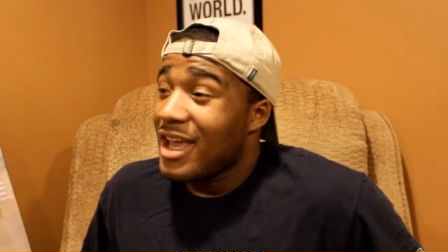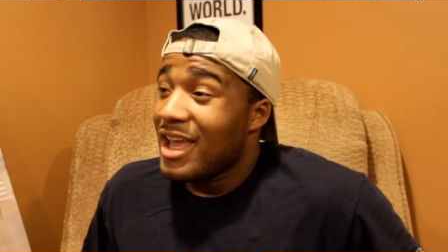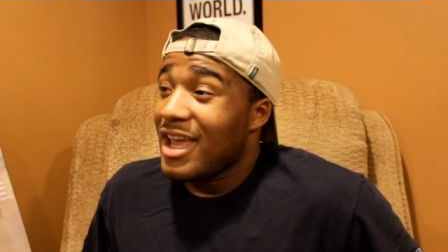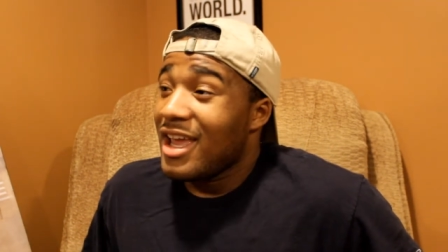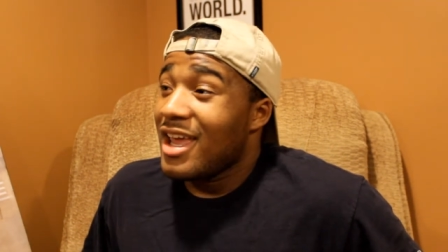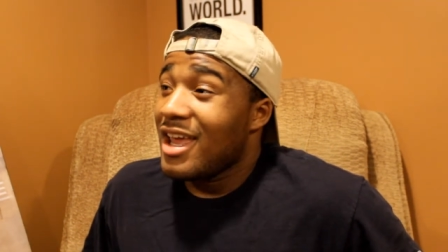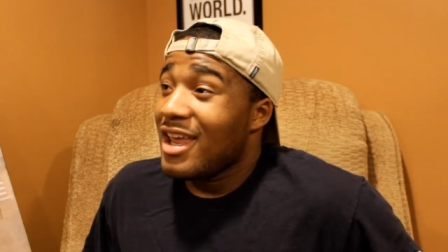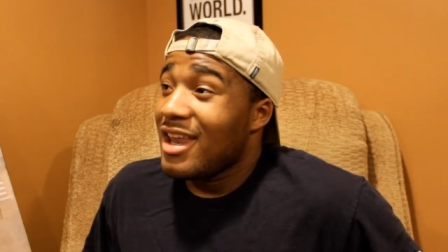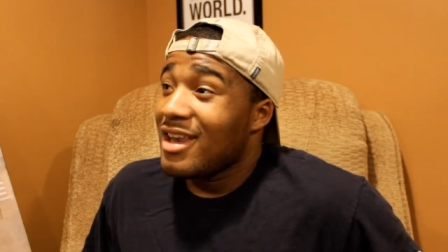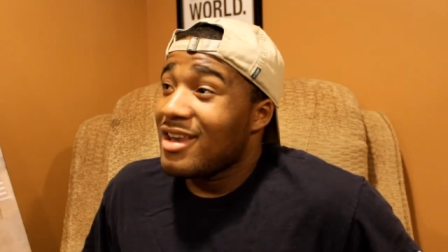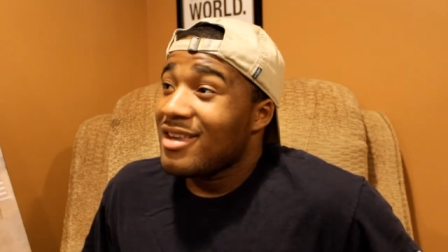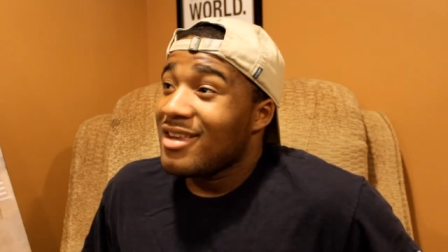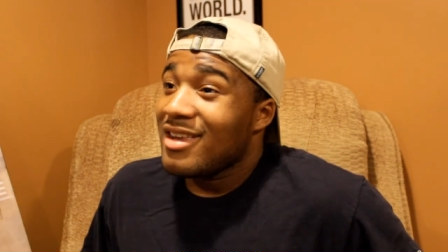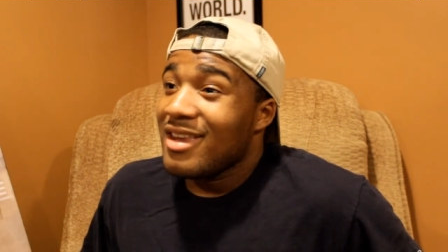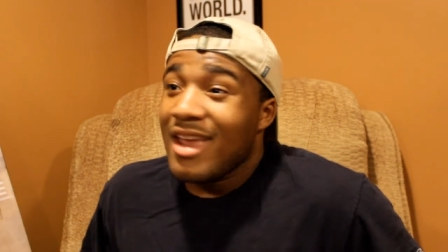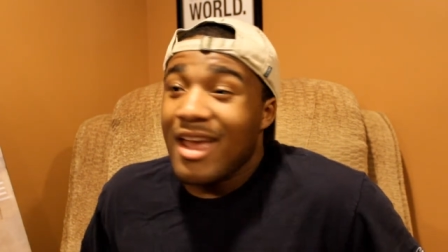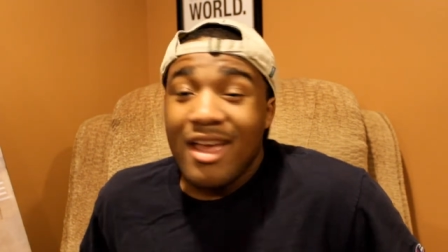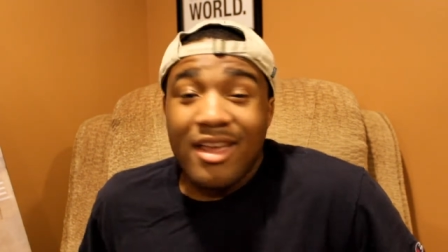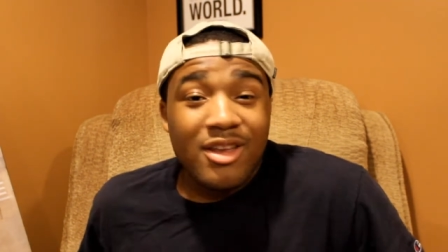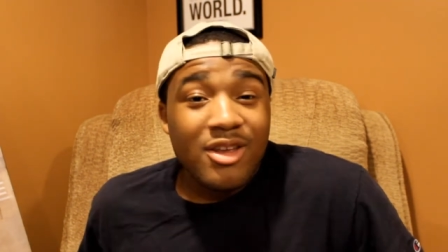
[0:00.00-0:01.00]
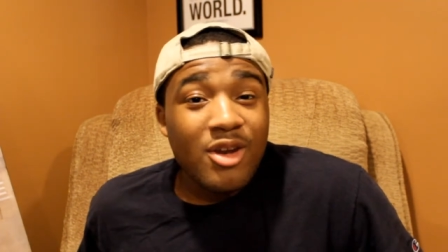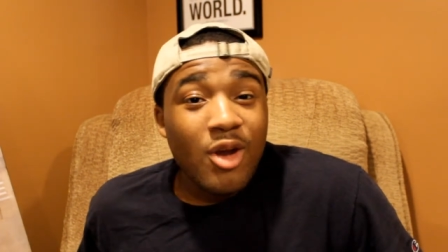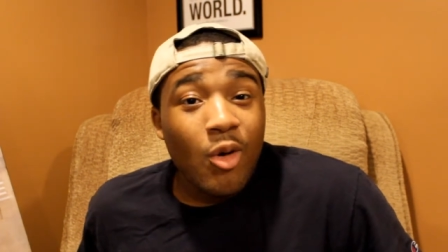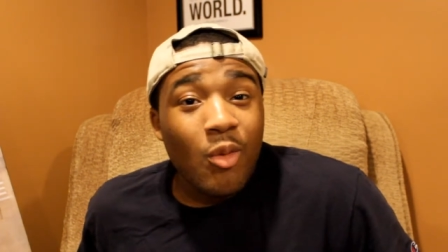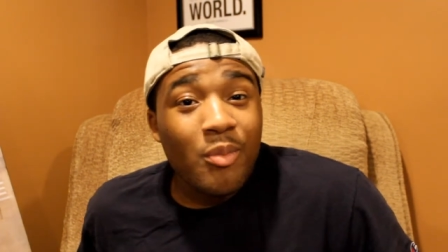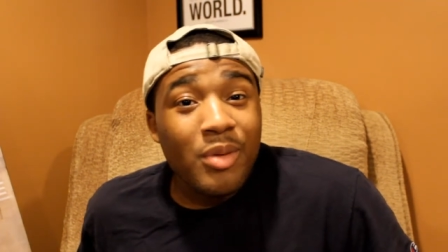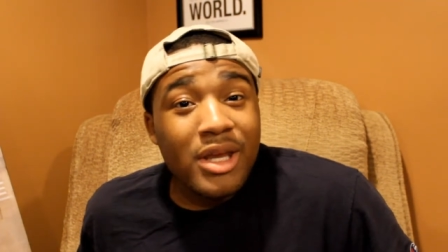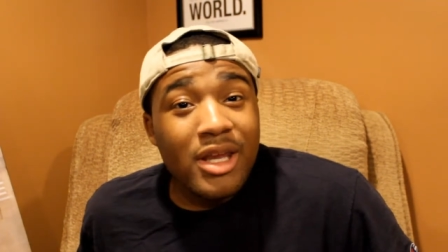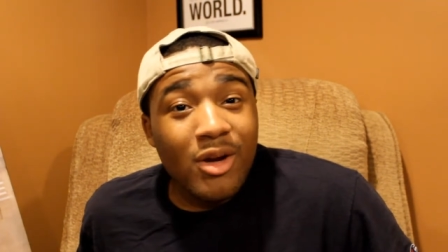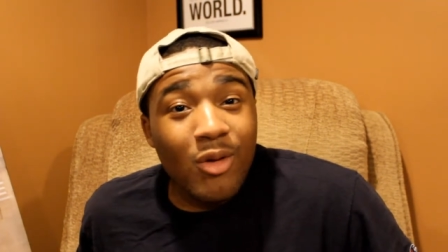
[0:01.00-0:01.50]
and yeah, you
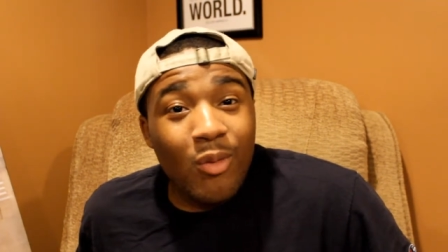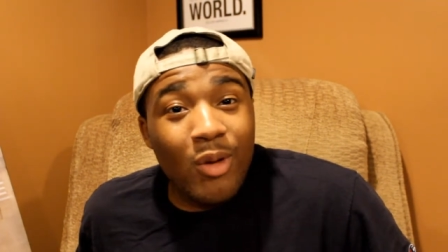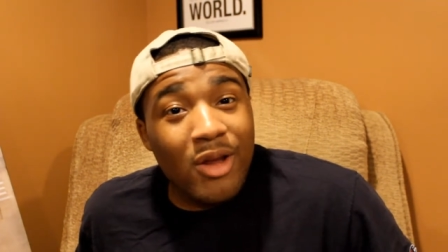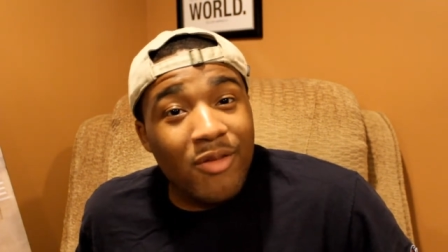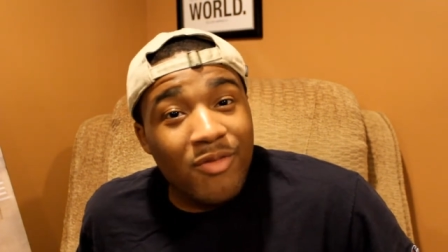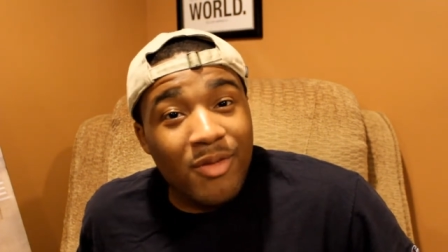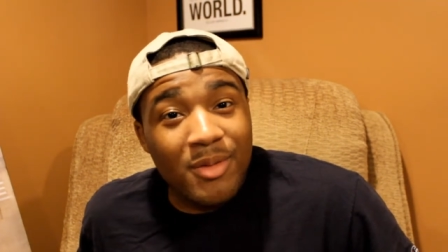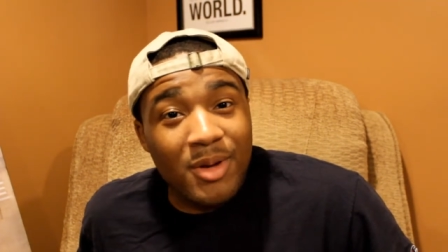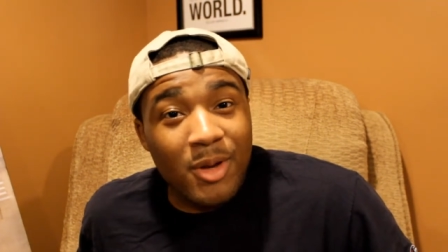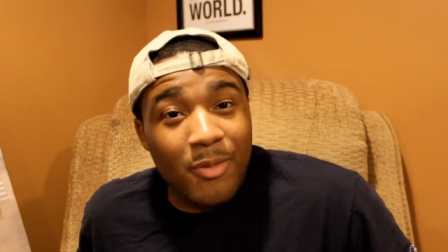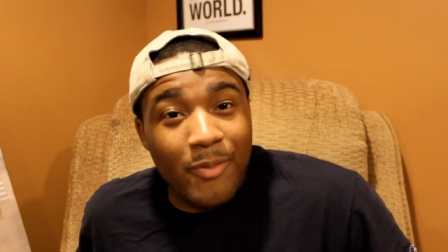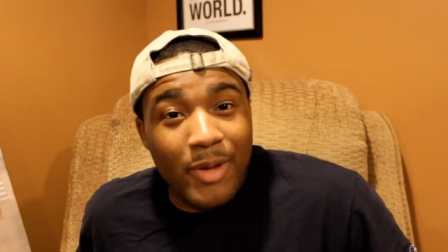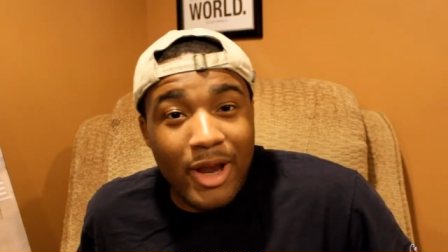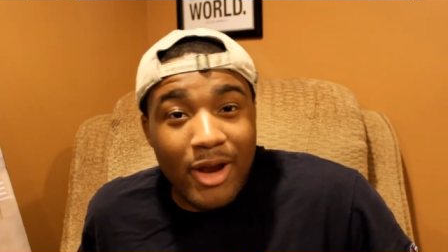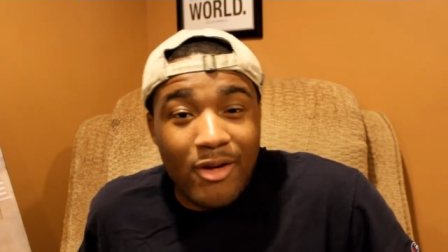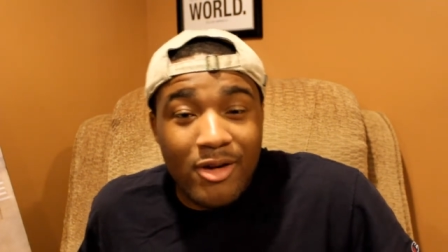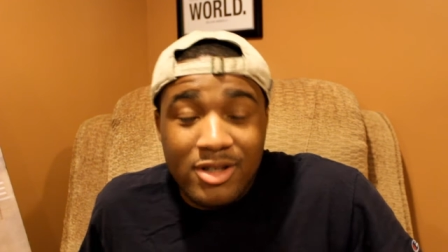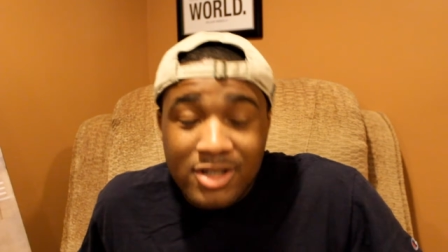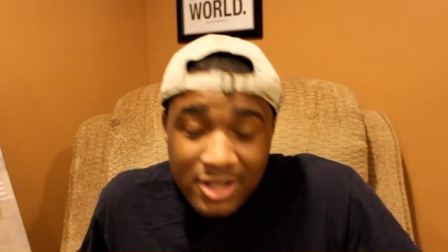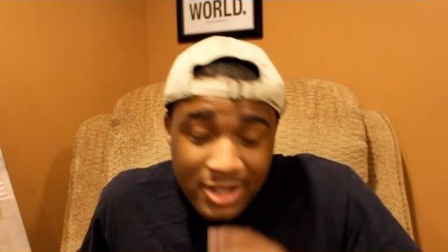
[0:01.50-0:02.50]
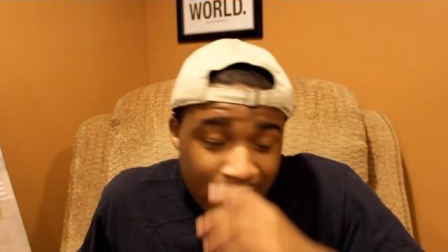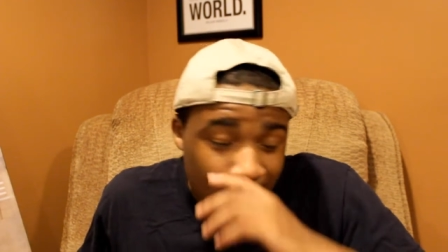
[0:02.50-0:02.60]
know, being away from your parents,